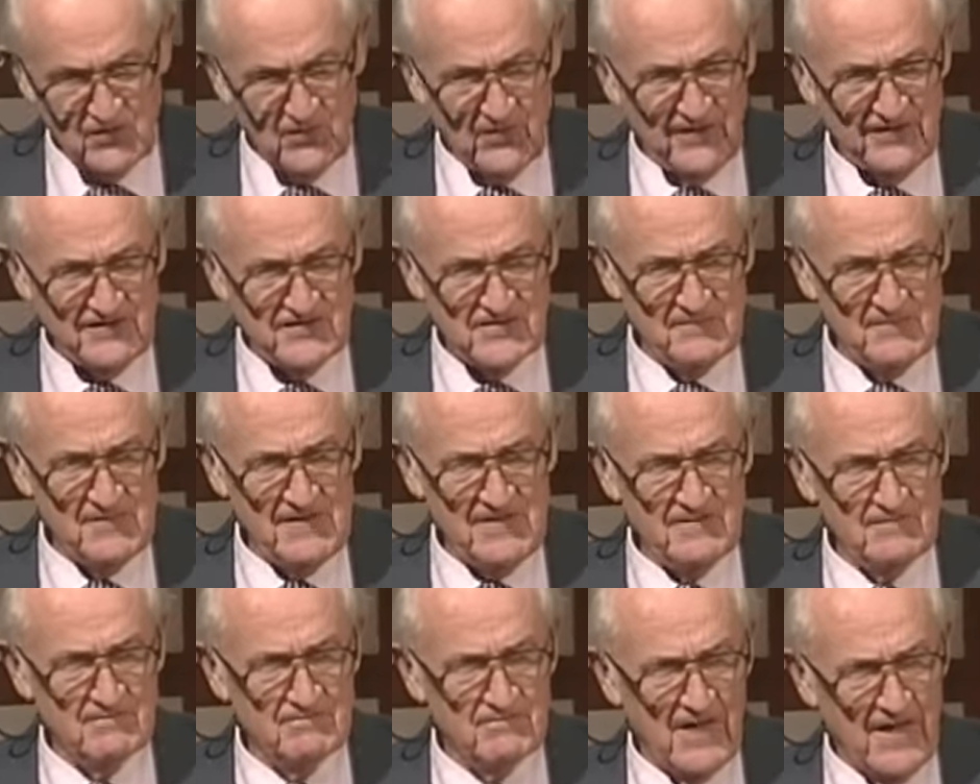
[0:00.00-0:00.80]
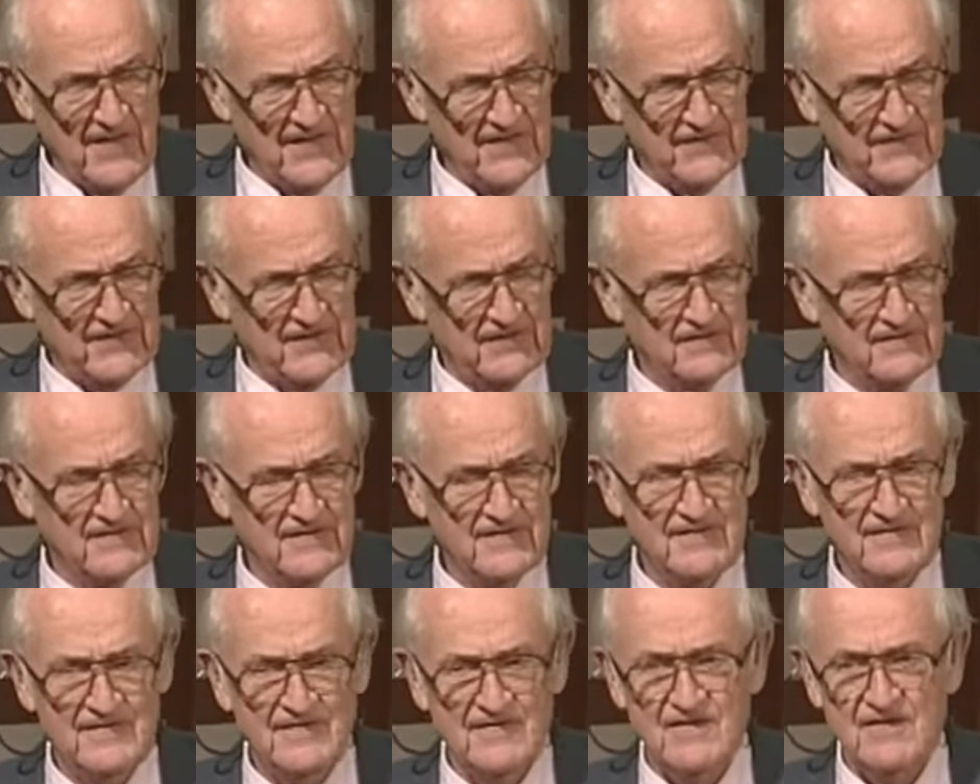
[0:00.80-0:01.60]
are going to meet Mother
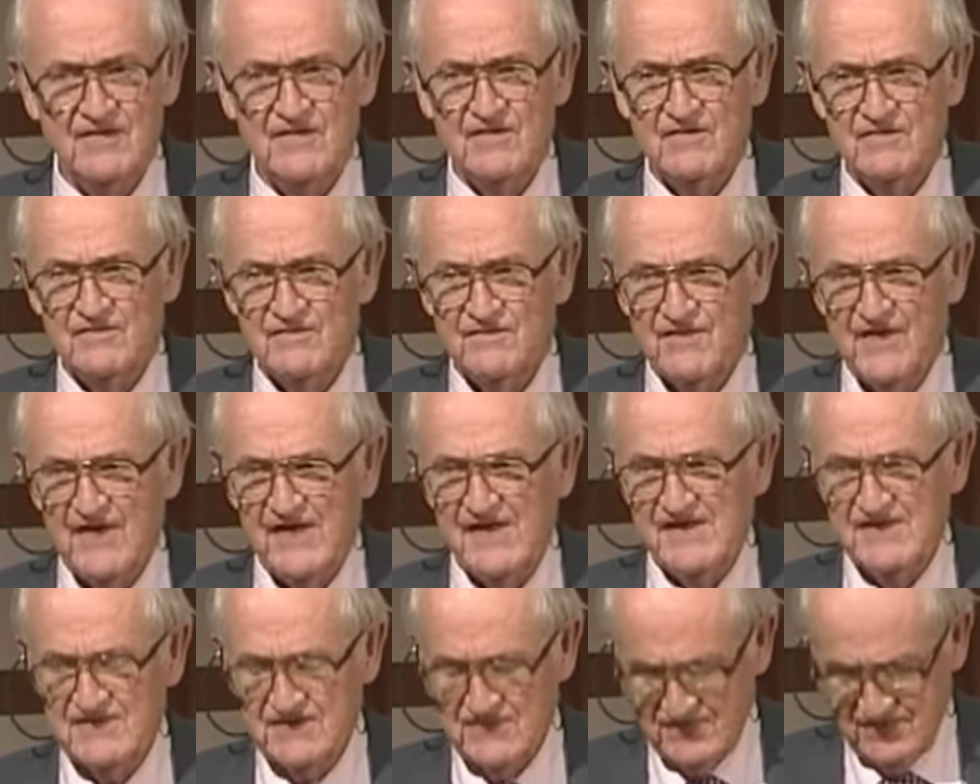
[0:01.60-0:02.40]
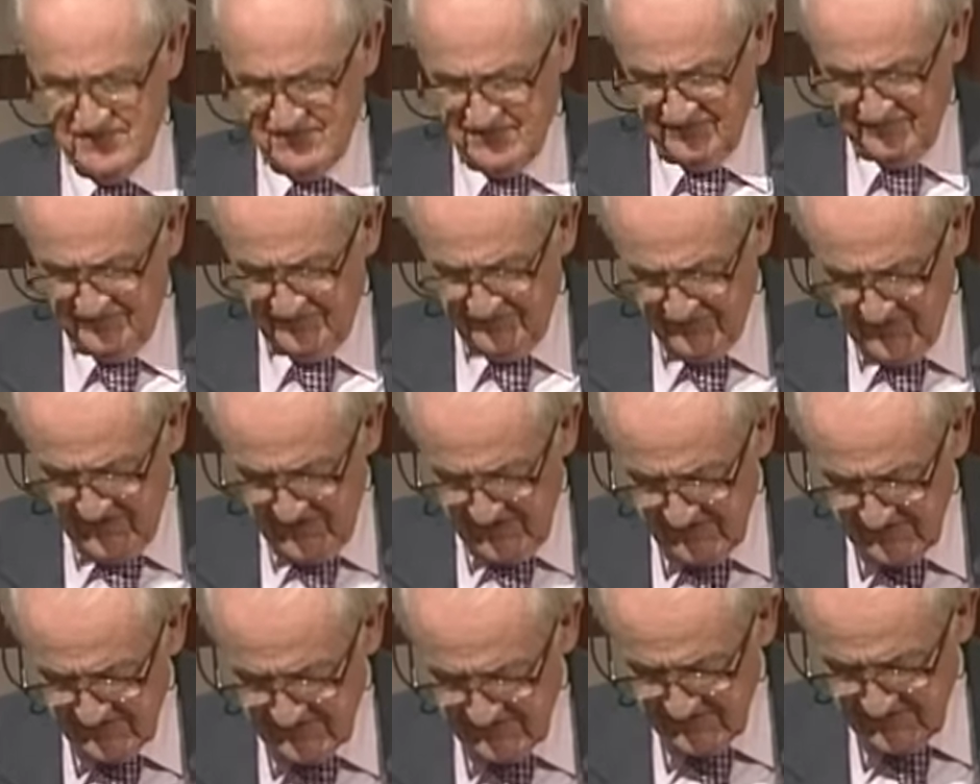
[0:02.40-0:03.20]
face to
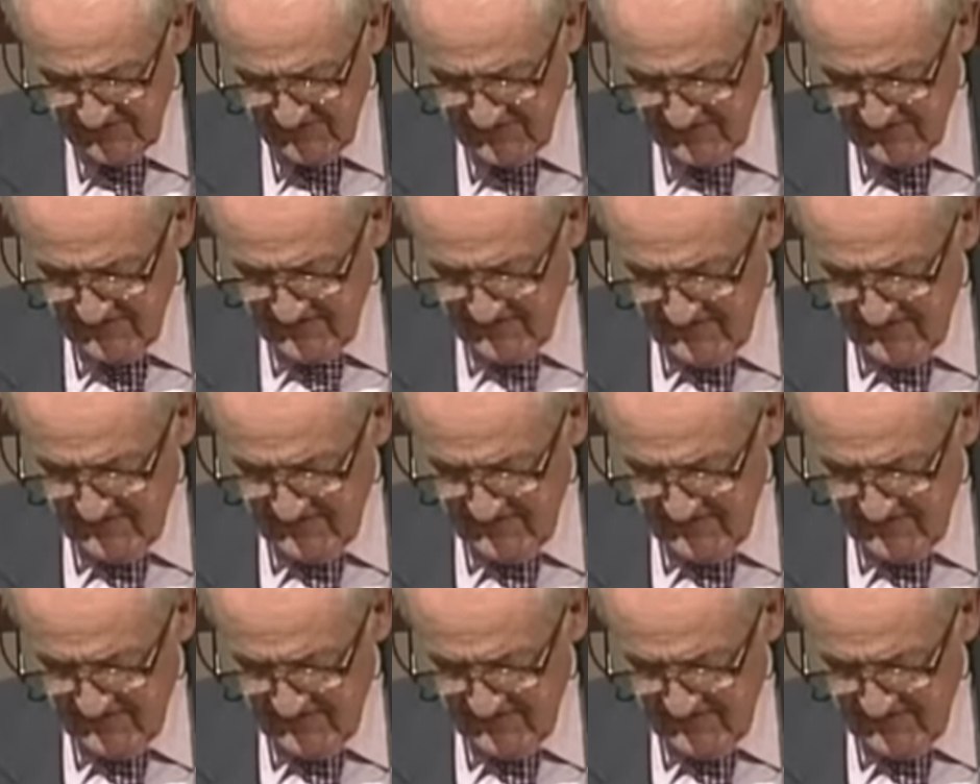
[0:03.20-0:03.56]
face